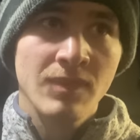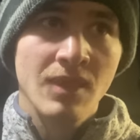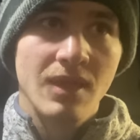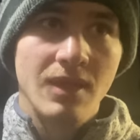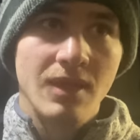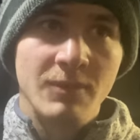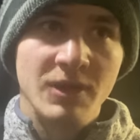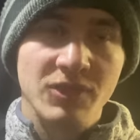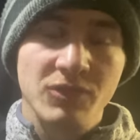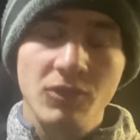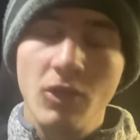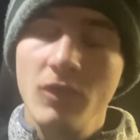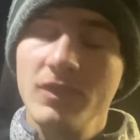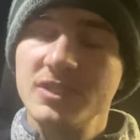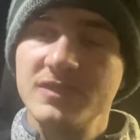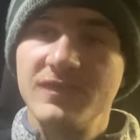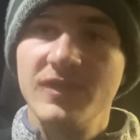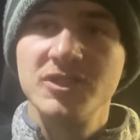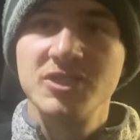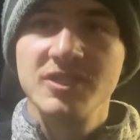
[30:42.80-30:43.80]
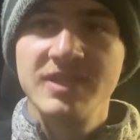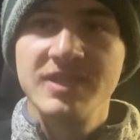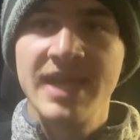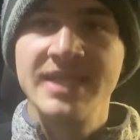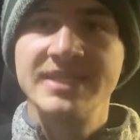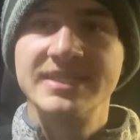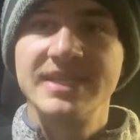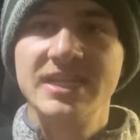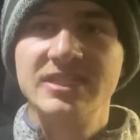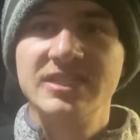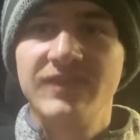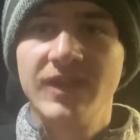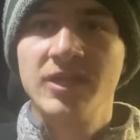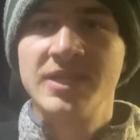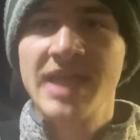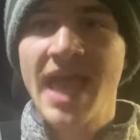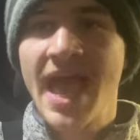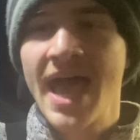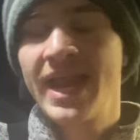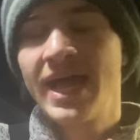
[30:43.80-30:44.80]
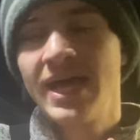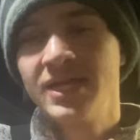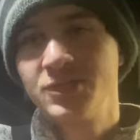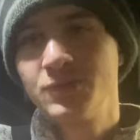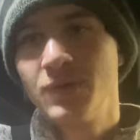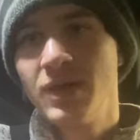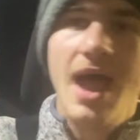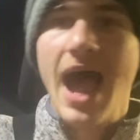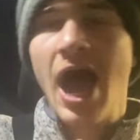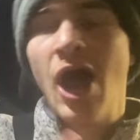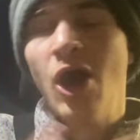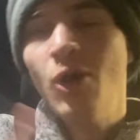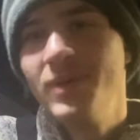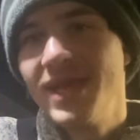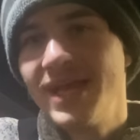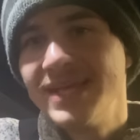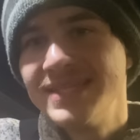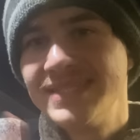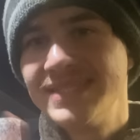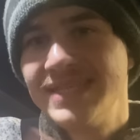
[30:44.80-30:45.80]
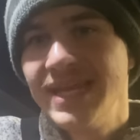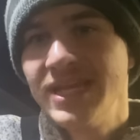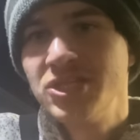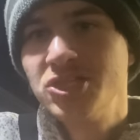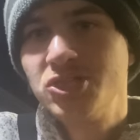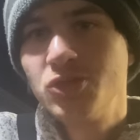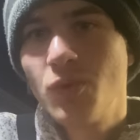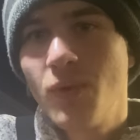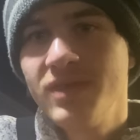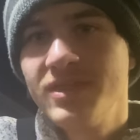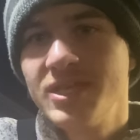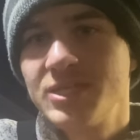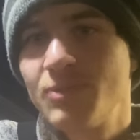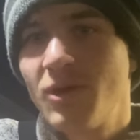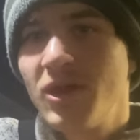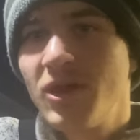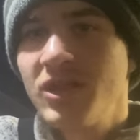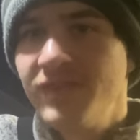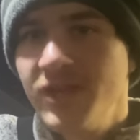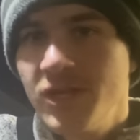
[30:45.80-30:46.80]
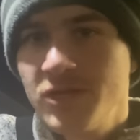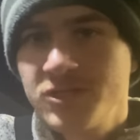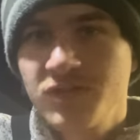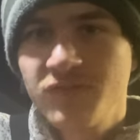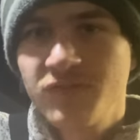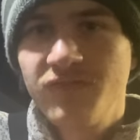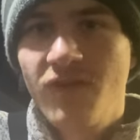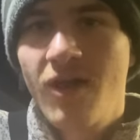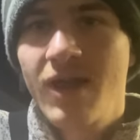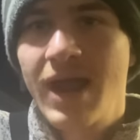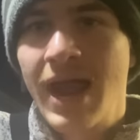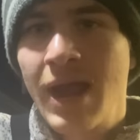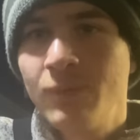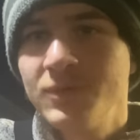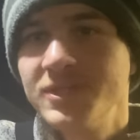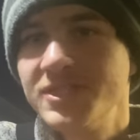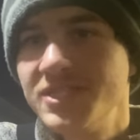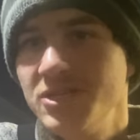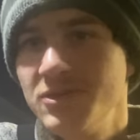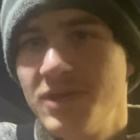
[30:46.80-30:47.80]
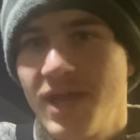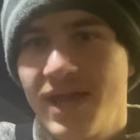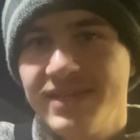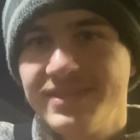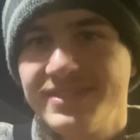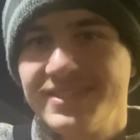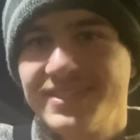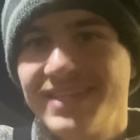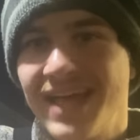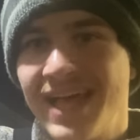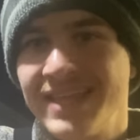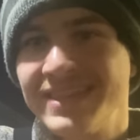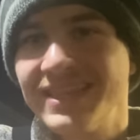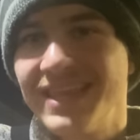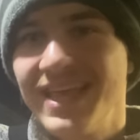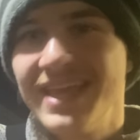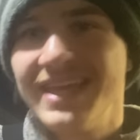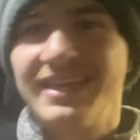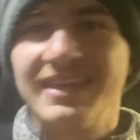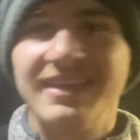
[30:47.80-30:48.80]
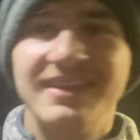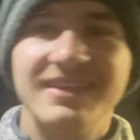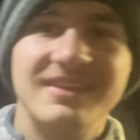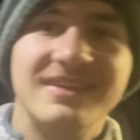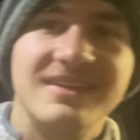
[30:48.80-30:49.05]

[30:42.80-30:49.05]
I'm going to throw these fish in the end of today's video to add on to it. I hope you guys did enjoy this part of the video so far. I will see you guys at the lake.